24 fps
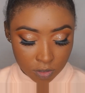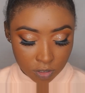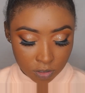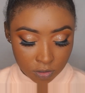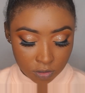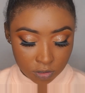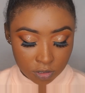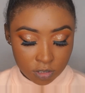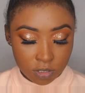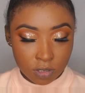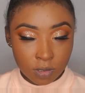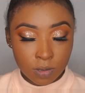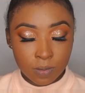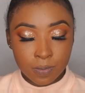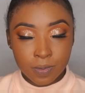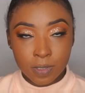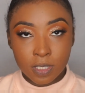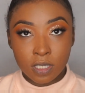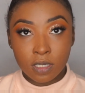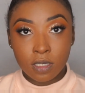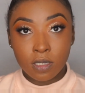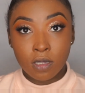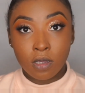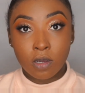going to
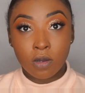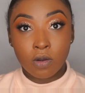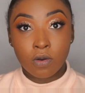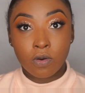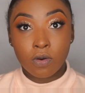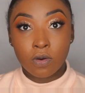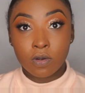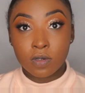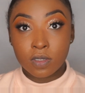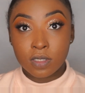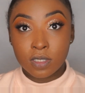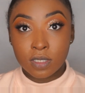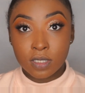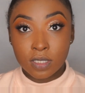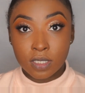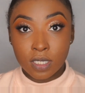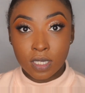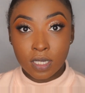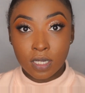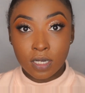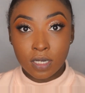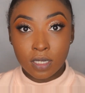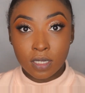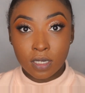be
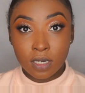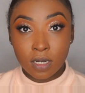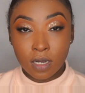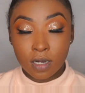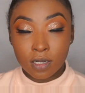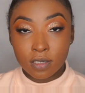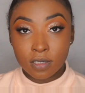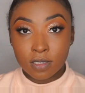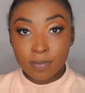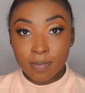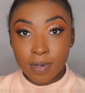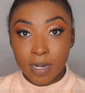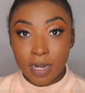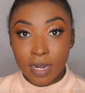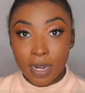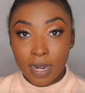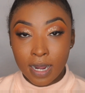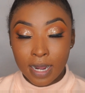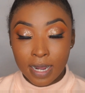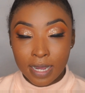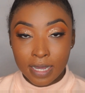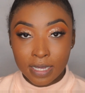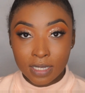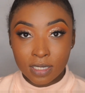concealing under my
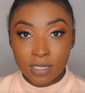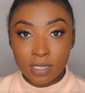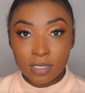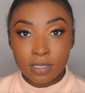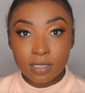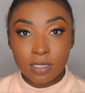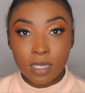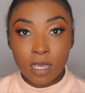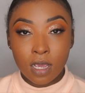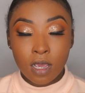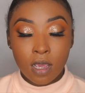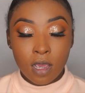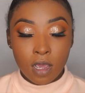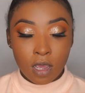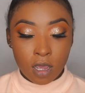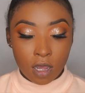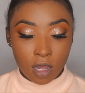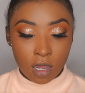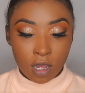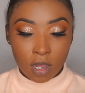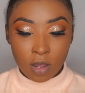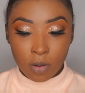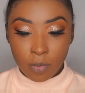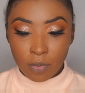eyes
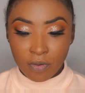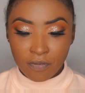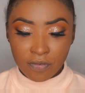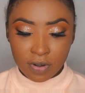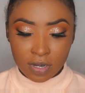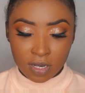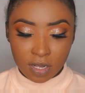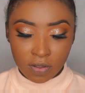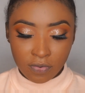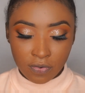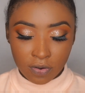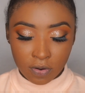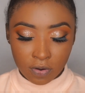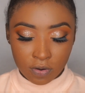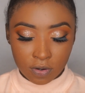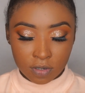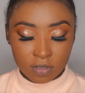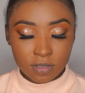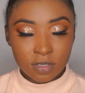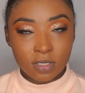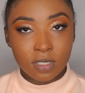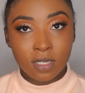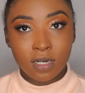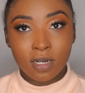with a different
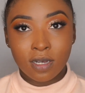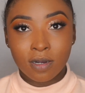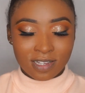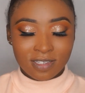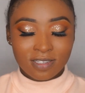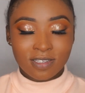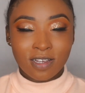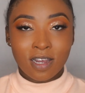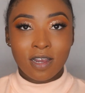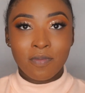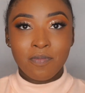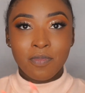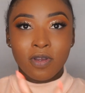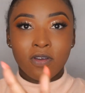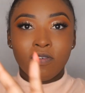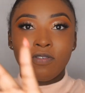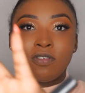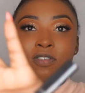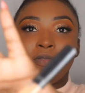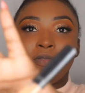concealer. So I'm going